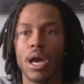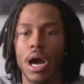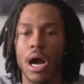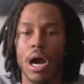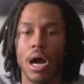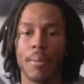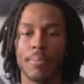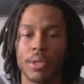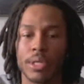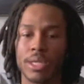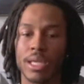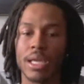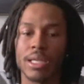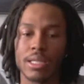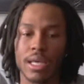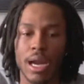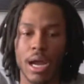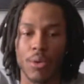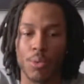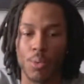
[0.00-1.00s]
The thing
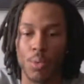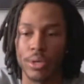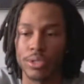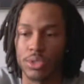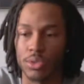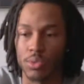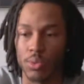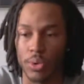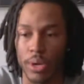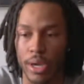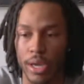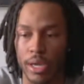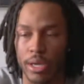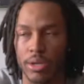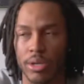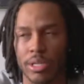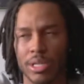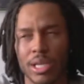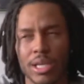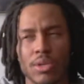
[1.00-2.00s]
that I once
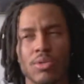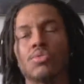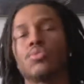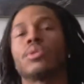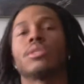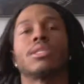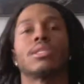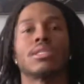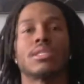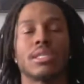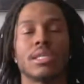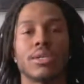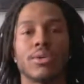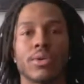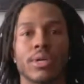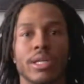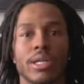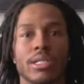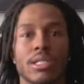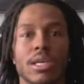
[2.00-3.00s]
read, I think it was with The
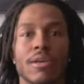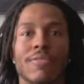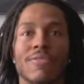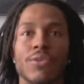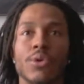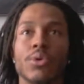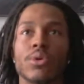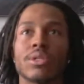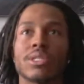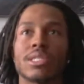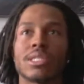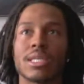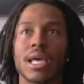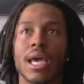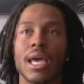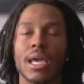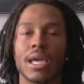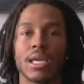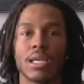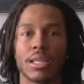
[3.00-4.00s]
Secret, is if you are
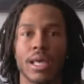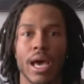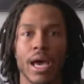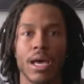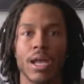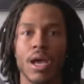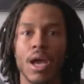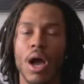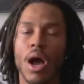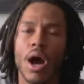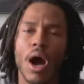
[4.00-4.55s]
saying that,